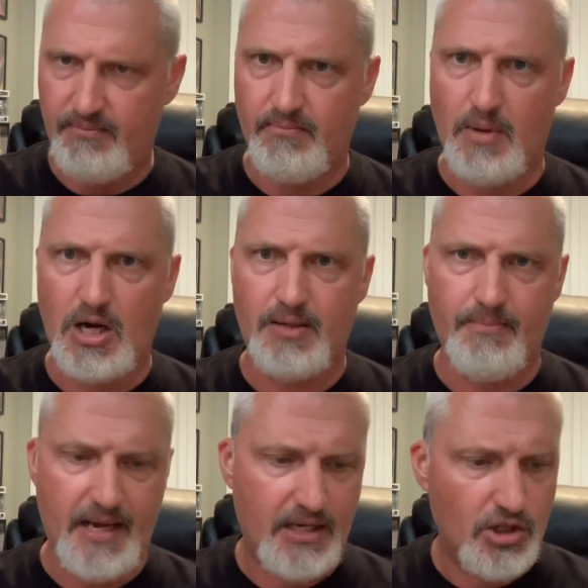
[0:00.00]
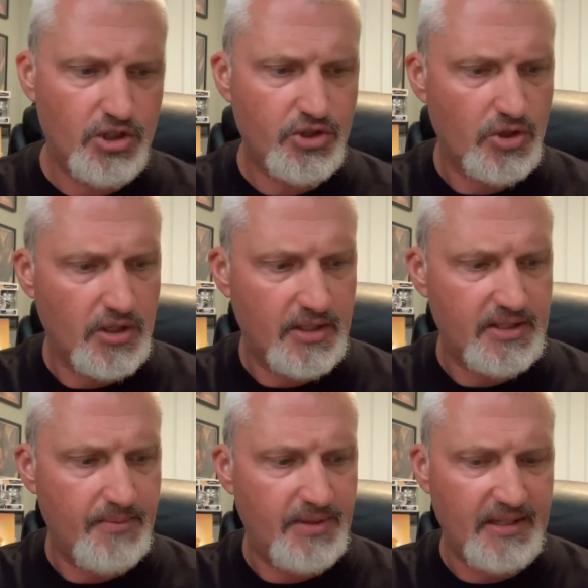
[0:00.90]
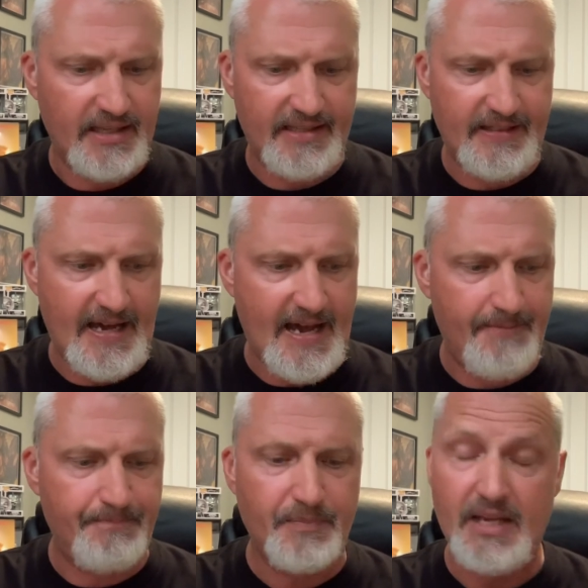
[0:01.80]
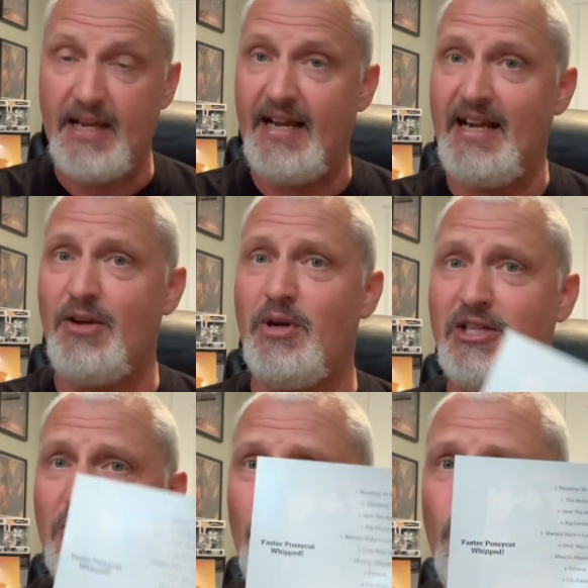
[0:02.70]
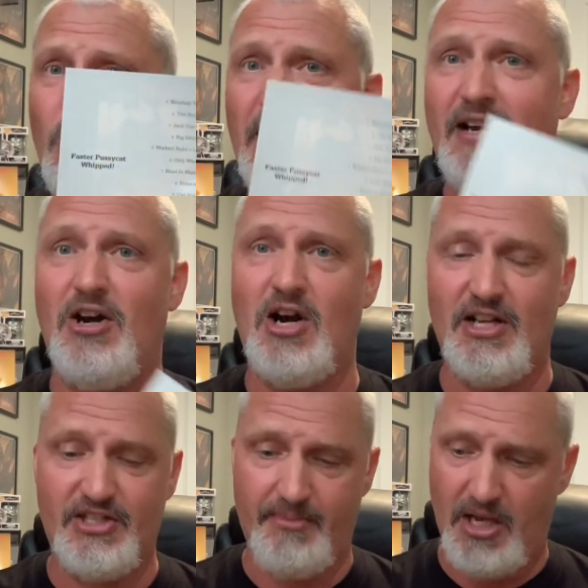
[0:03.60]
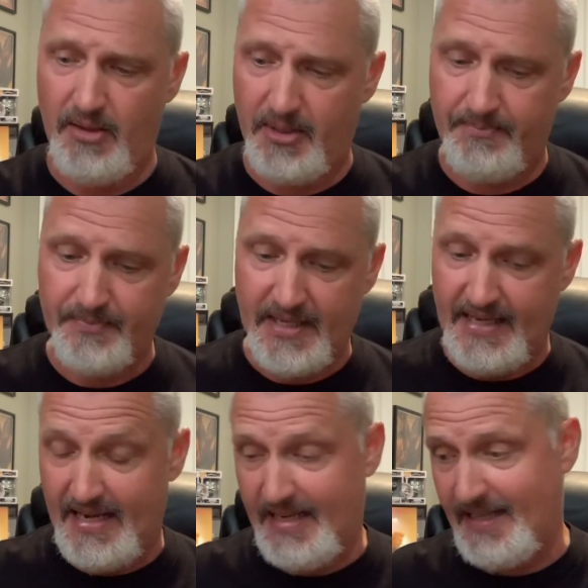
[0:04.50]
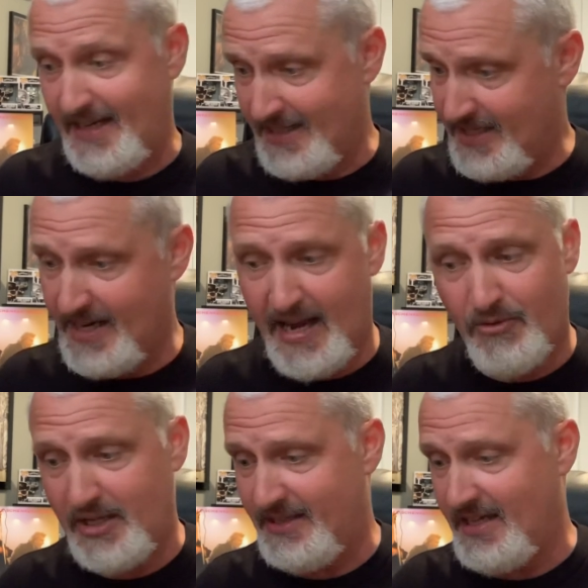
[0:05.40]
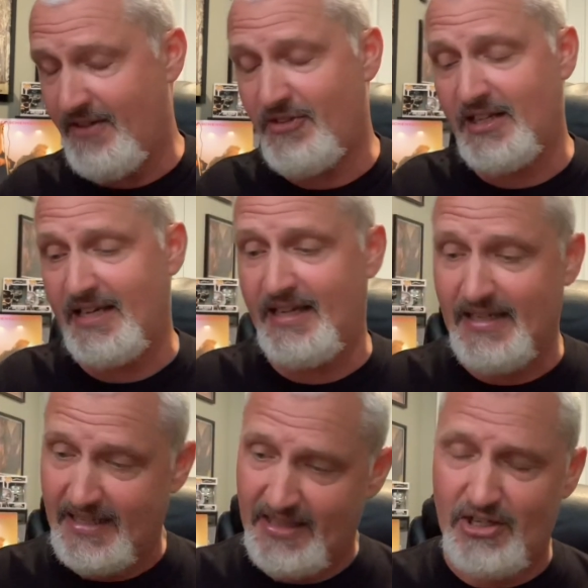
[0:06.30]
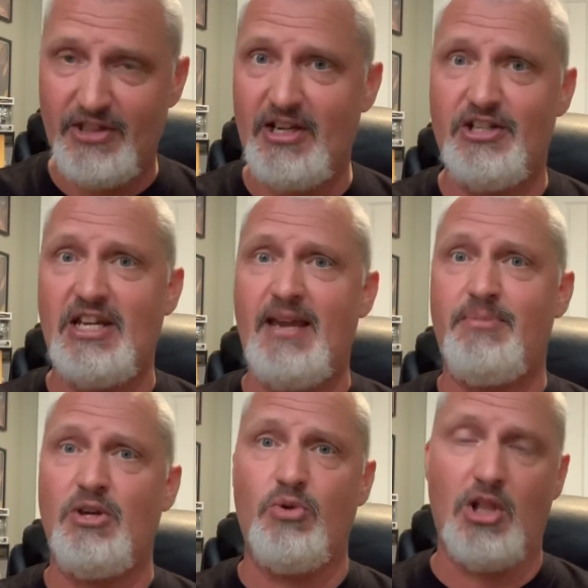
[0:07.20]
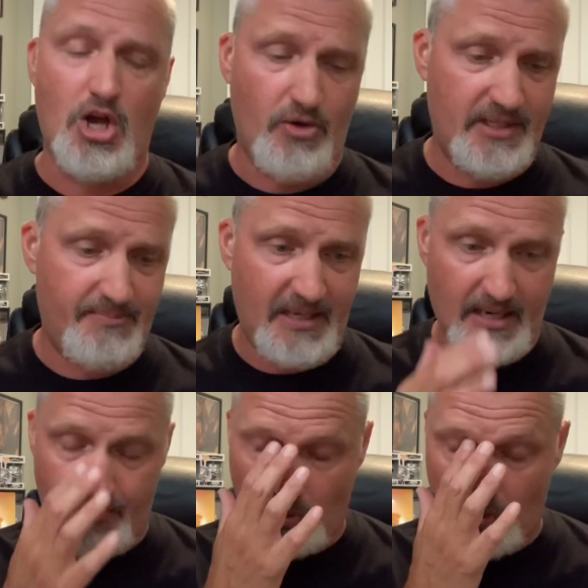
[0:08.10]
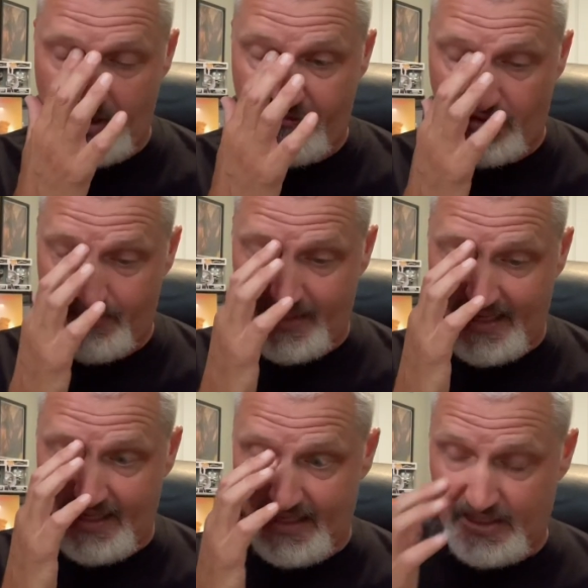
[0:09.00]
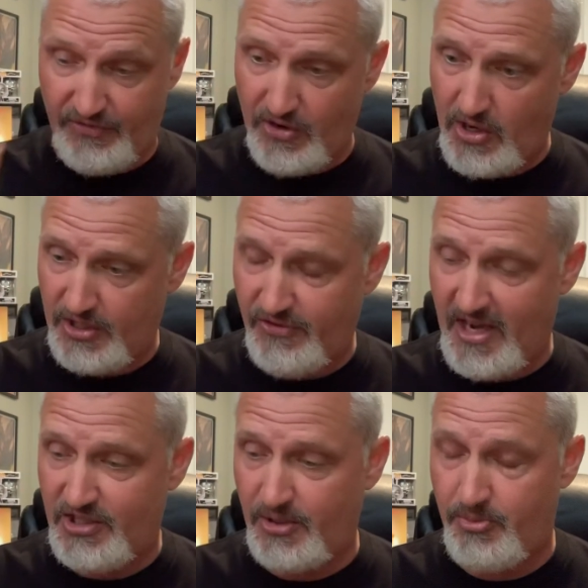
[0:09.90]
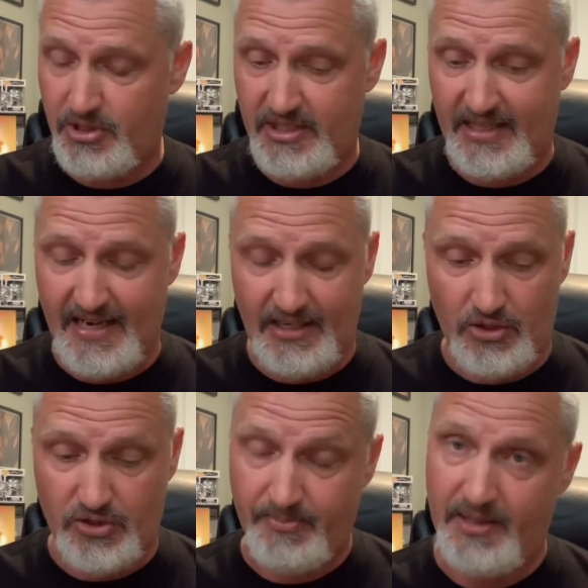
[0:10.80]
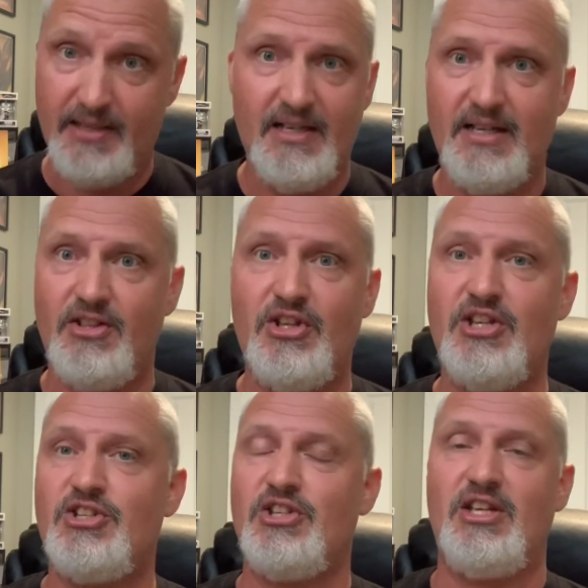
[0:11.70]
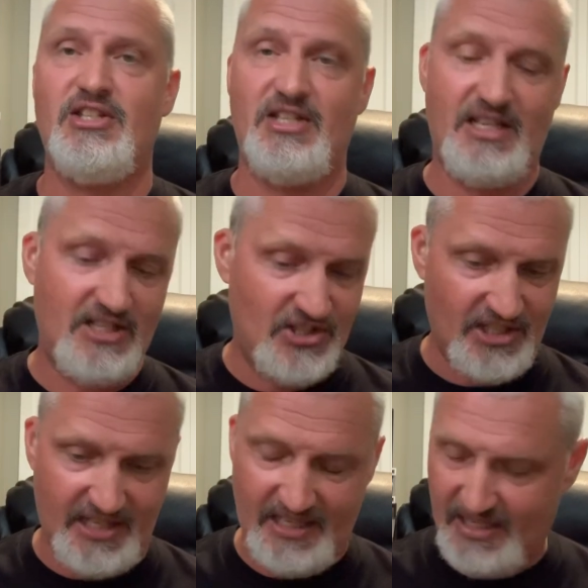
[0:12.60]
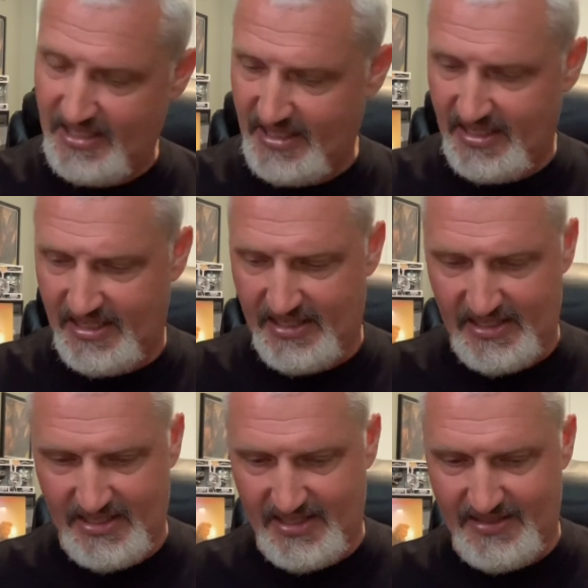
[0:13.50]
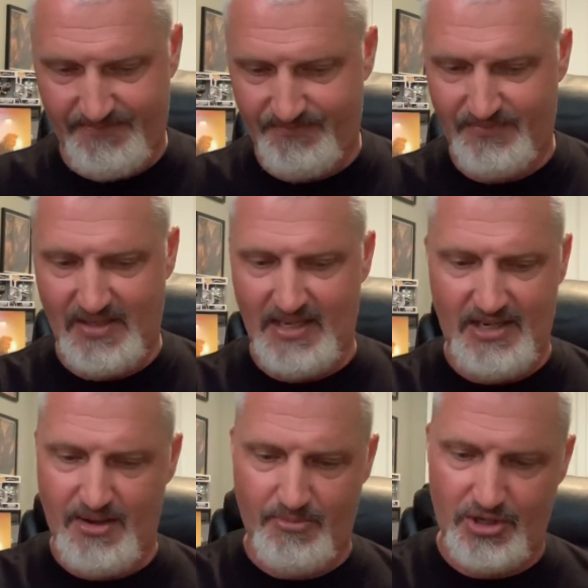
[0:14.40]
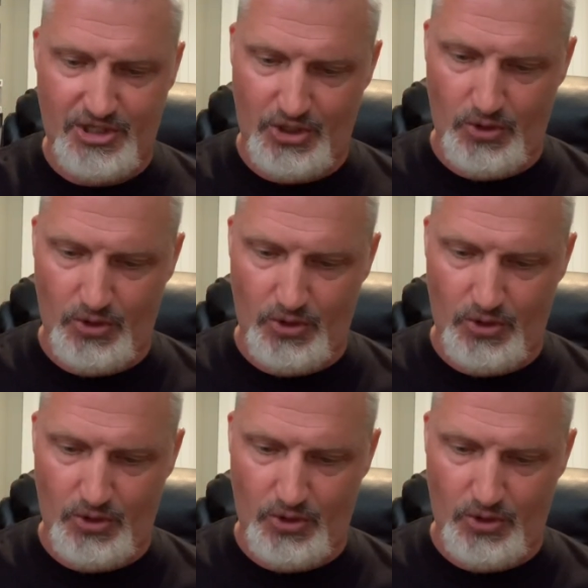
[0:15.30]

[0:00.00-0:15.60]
Mark Michaels or, or something like that. Anyways, what an awesome album. And like I said, I would definitely, their their debut will always be number one for me as far as Faster Pussycat goes, but this is easily uh, a number two.